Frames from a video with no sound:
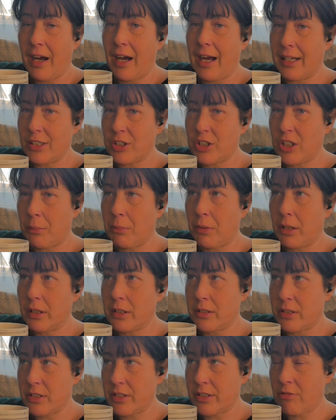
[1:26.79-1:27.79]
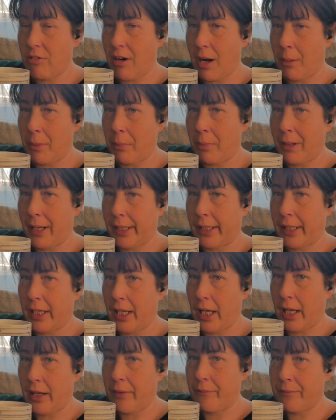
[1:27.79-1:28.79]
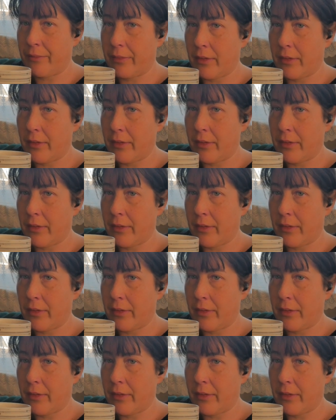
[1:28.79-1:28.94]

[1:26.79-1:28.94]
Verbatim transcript: Actually, I might just grab a blankie.